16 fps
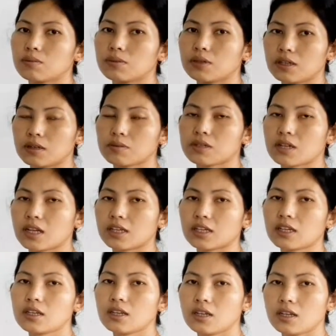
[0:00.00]
behaves like
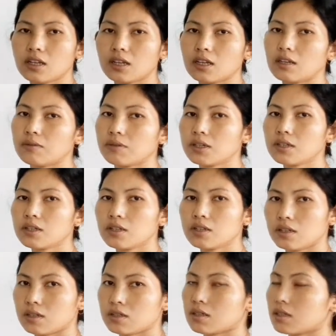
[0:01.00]
a living
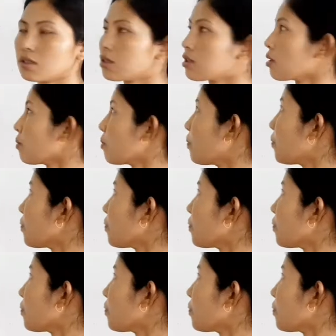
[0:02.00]
system.